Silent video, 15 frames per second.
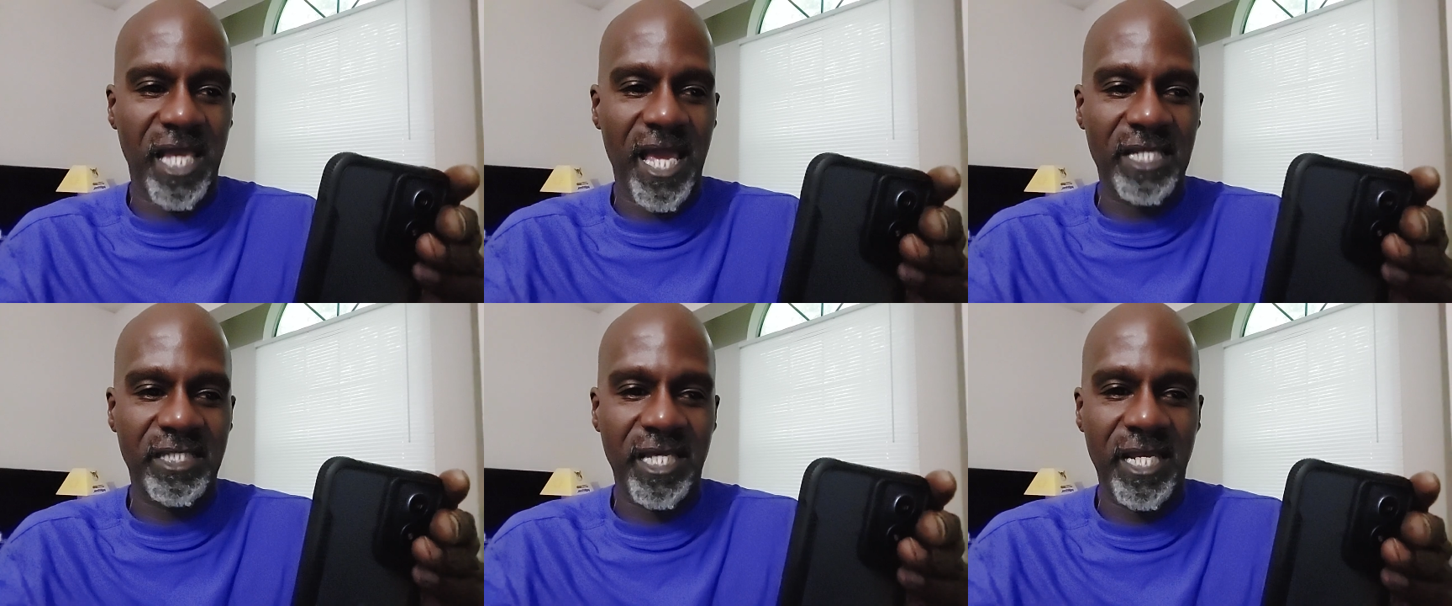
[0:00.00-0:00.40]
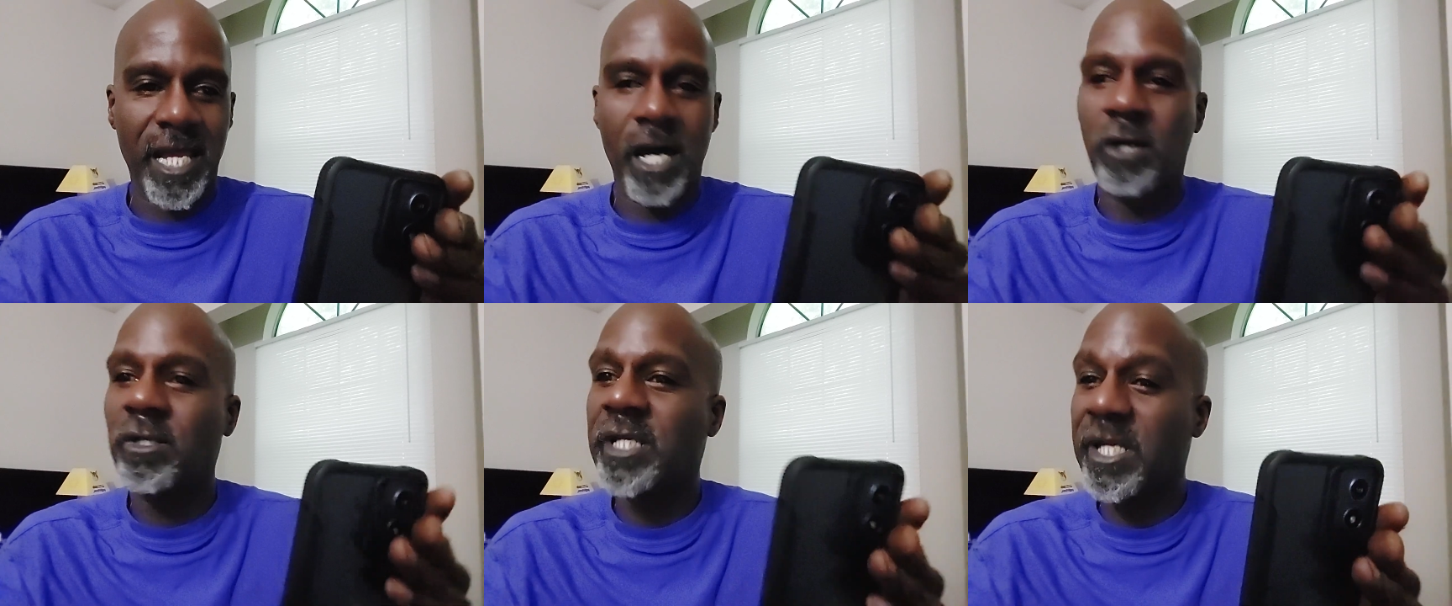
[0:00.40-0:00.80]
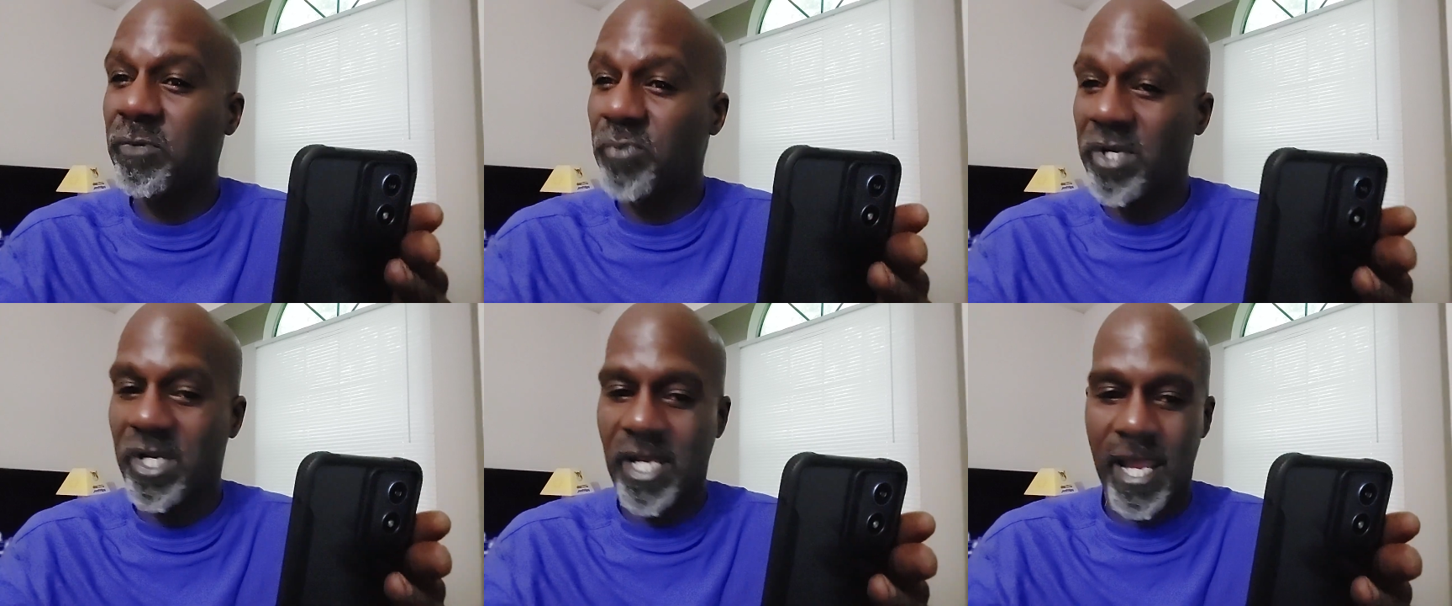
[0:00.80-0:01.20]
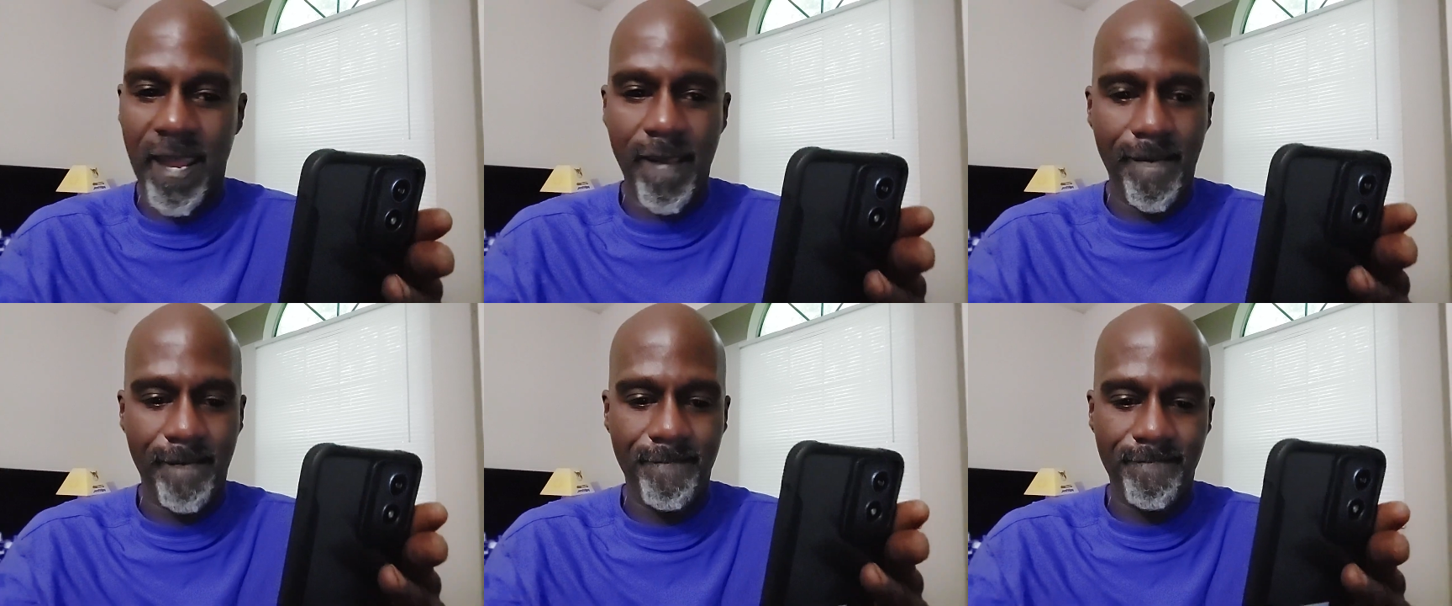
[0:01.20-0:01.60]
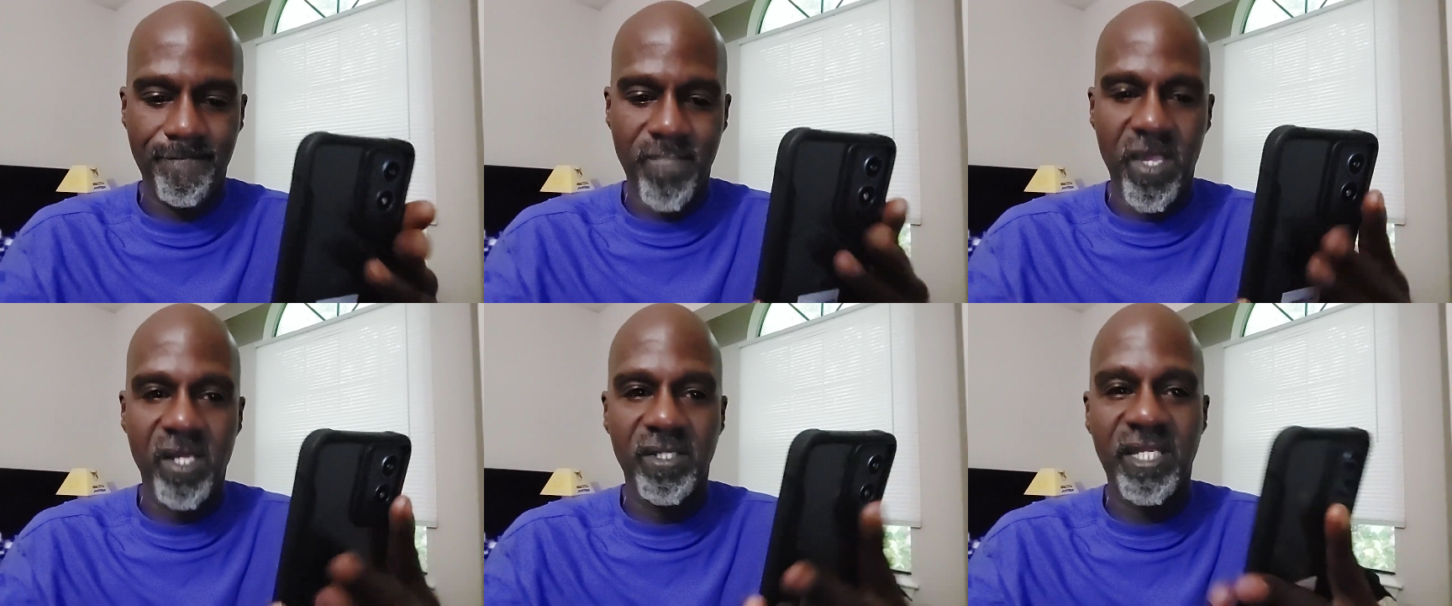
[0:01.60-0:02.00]
exit it out, get rid of that.
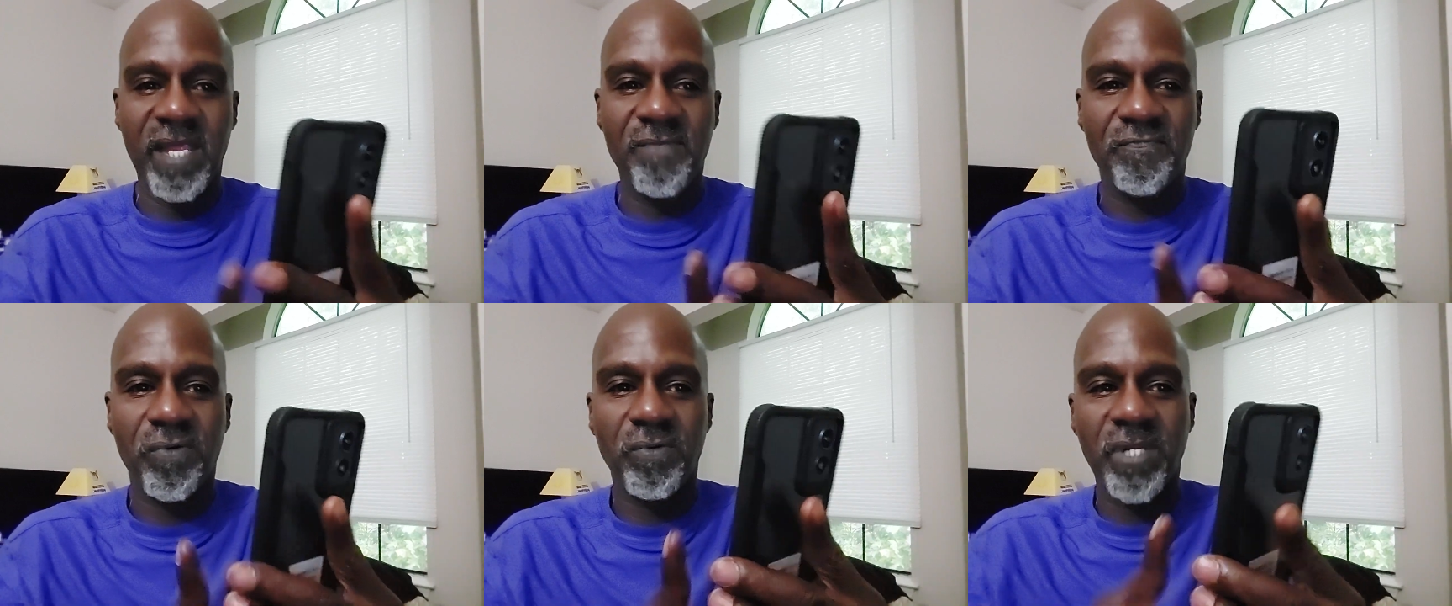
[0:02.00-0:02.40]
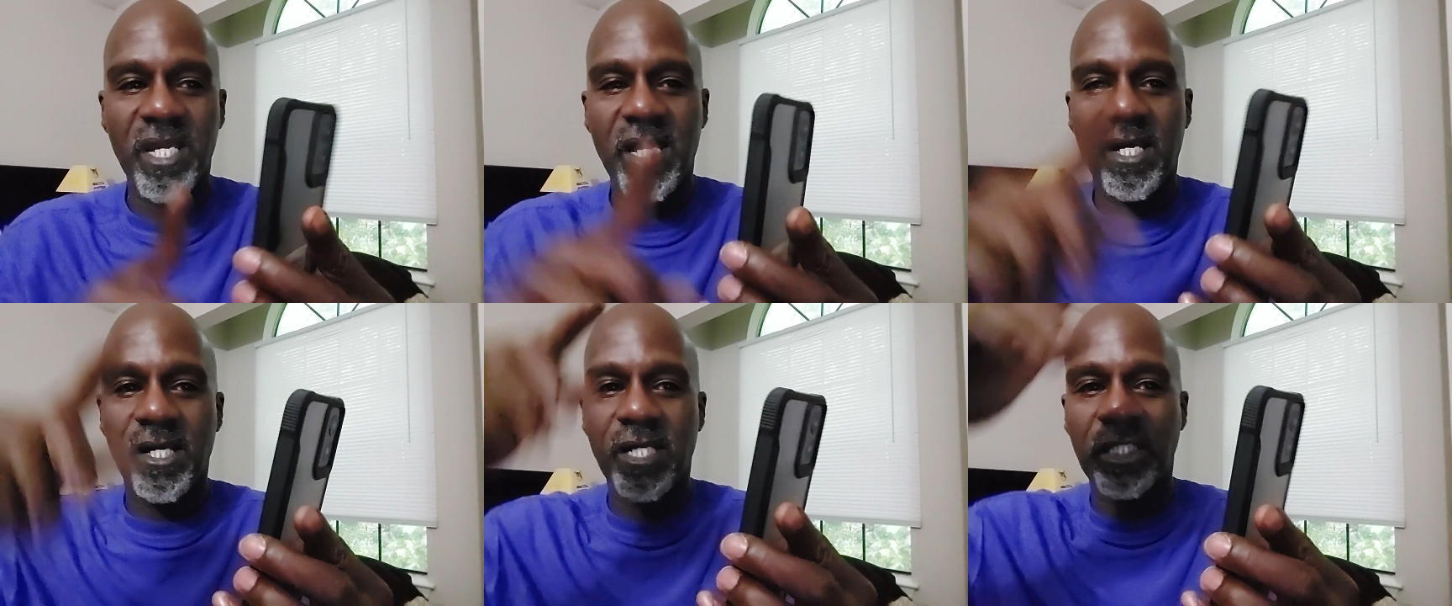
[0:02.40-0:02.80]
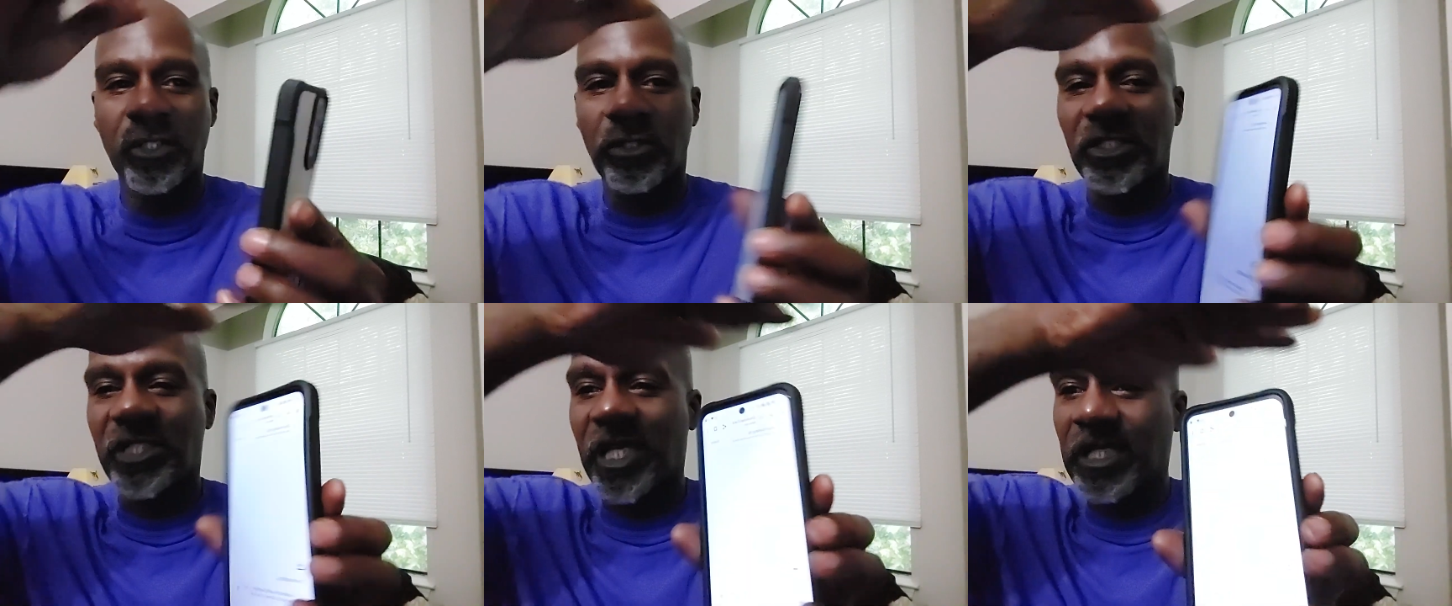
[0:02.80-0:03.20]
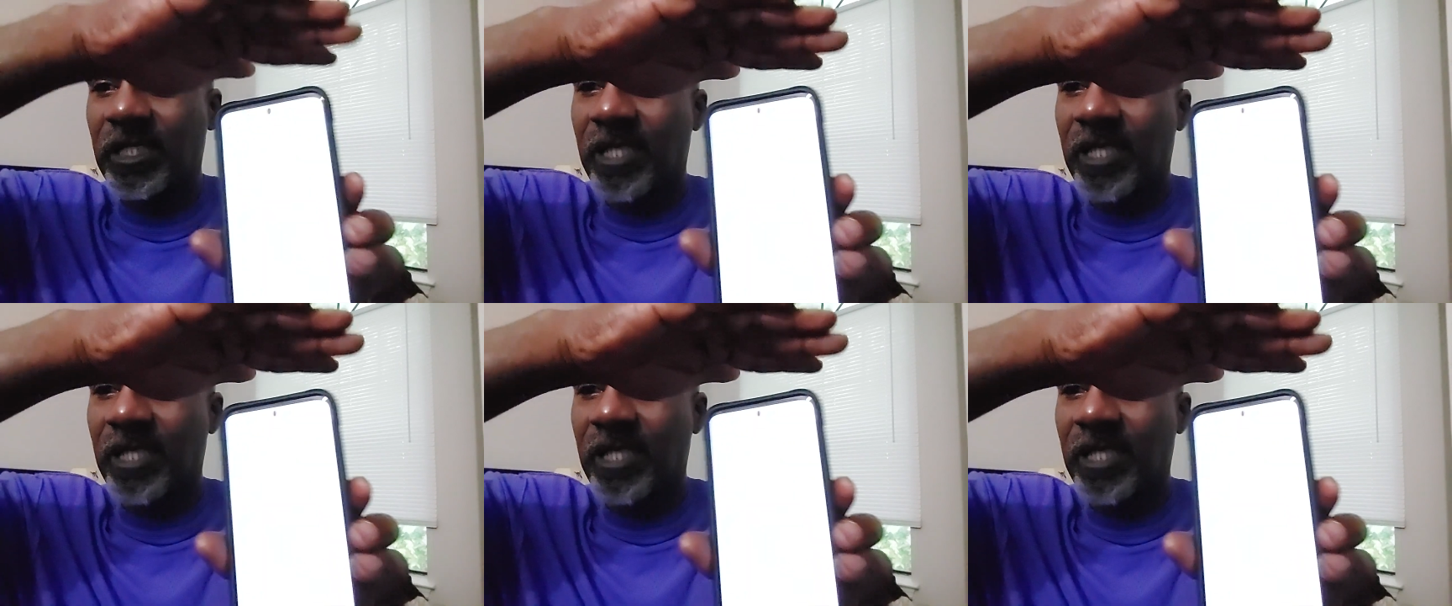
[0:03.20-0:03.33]
Then from there, it's going to say